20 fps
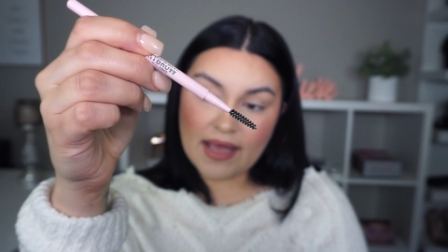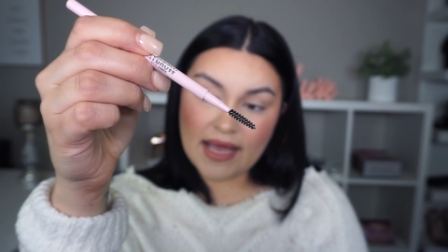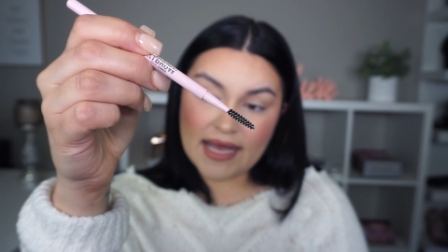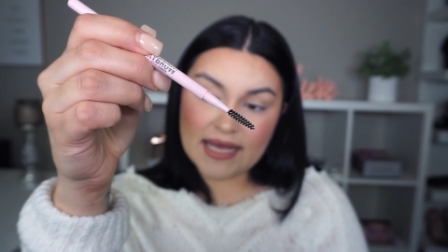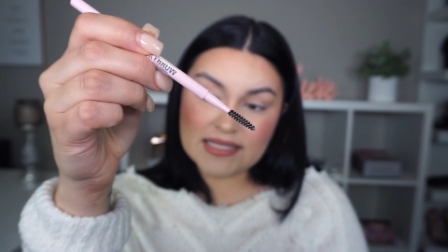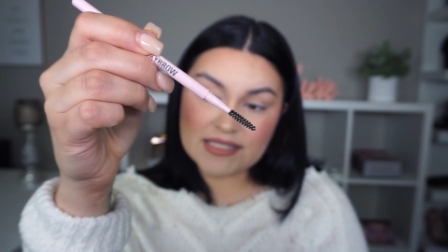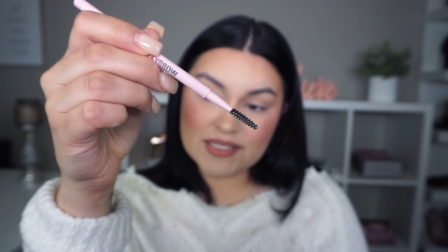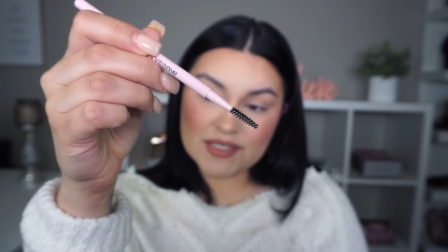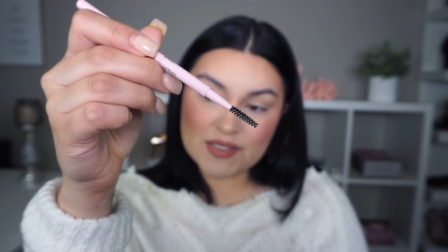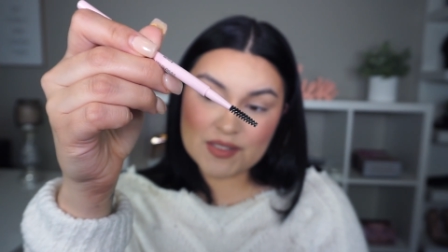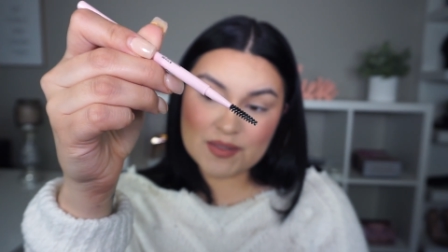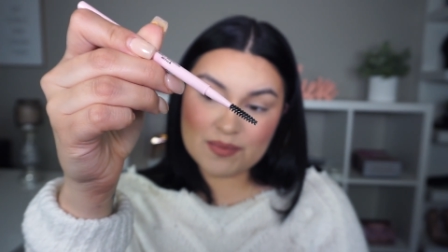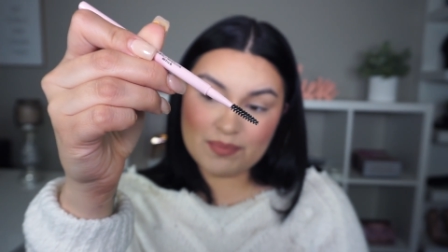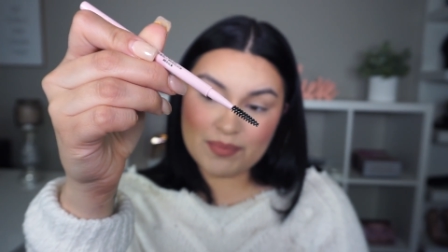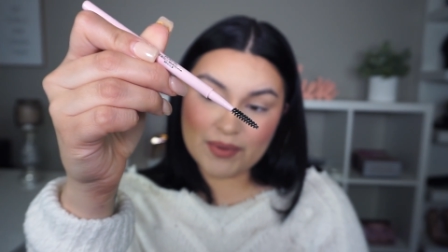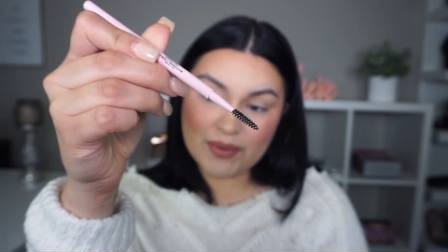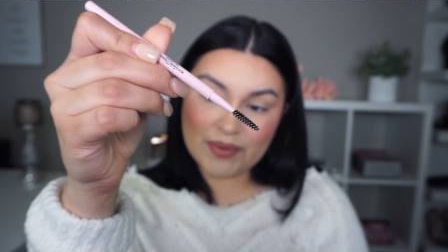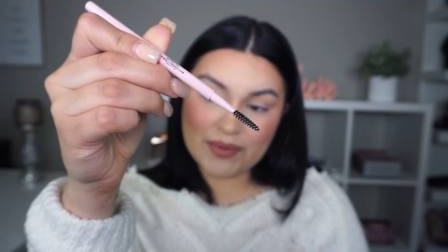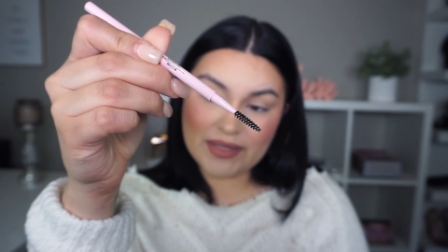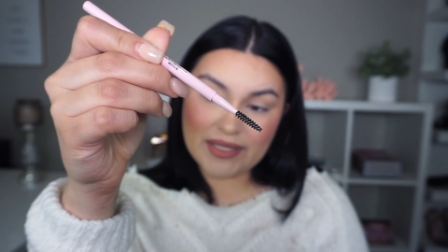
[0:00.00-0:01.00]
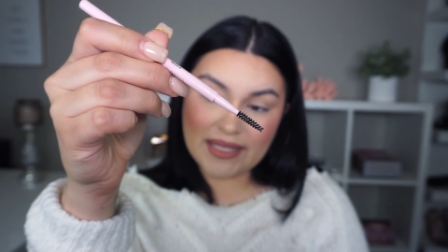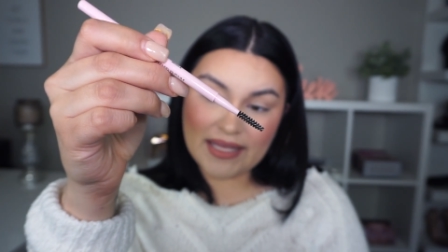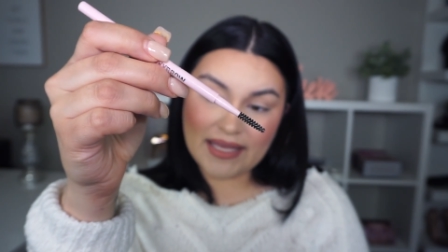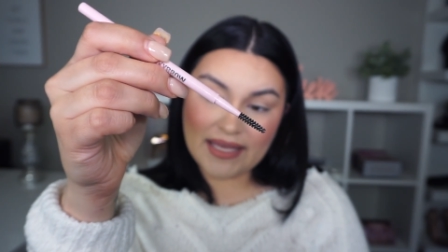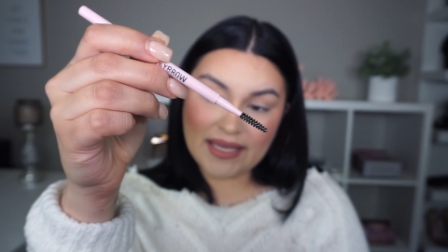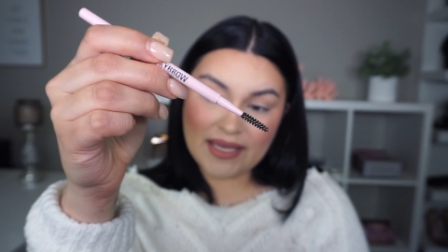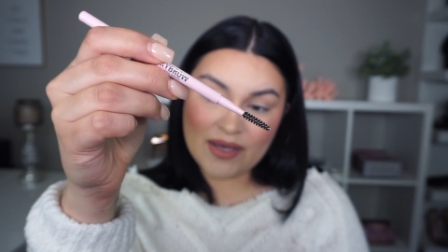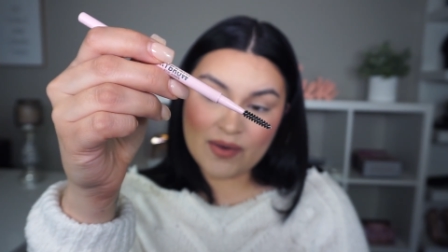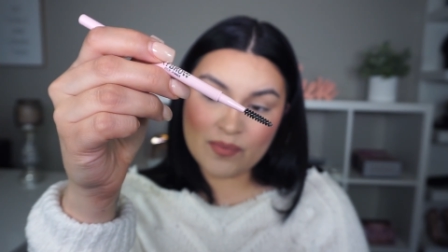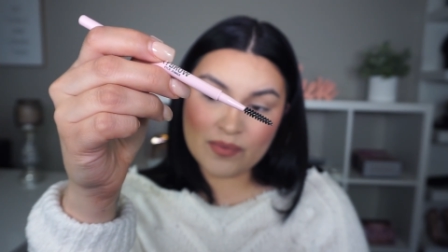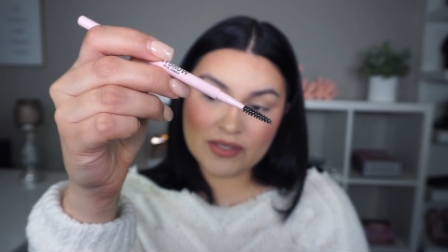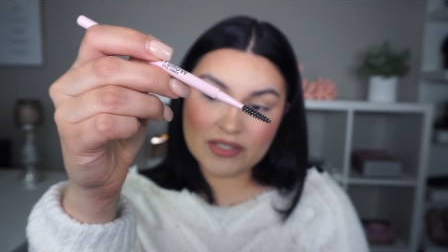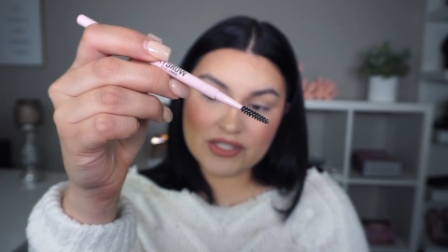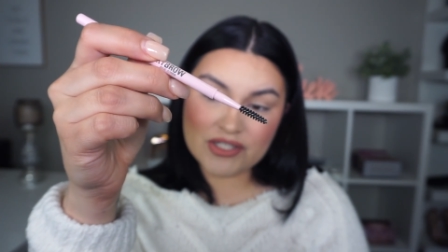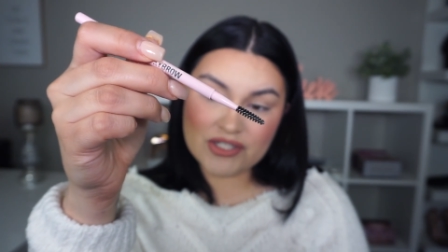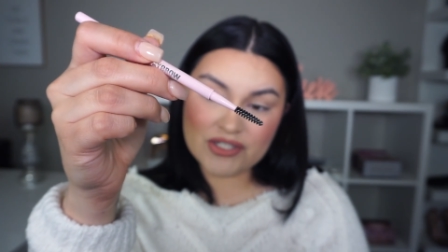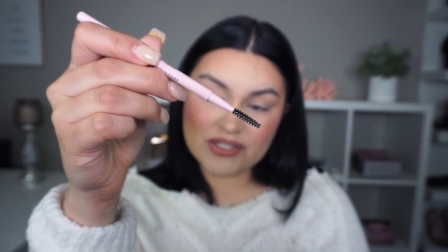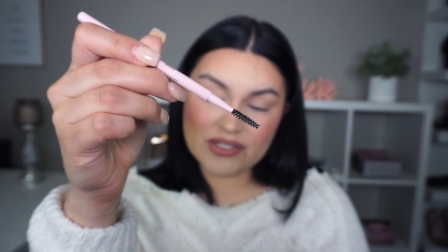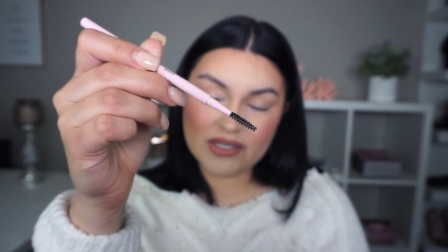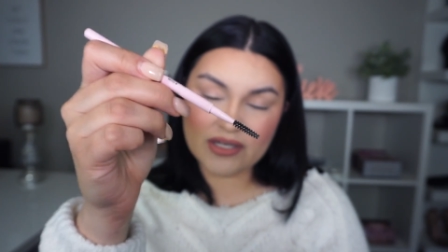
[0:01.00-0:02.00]
it has a spoolie,
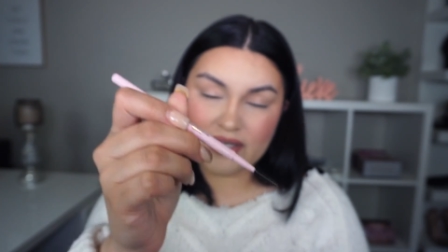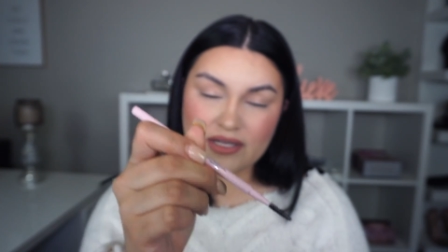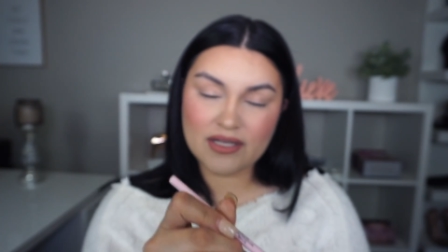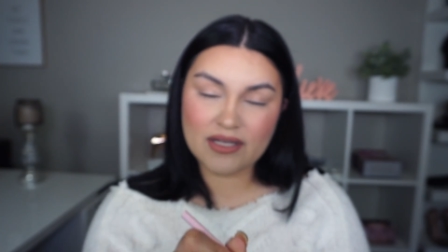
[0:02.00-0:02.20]
which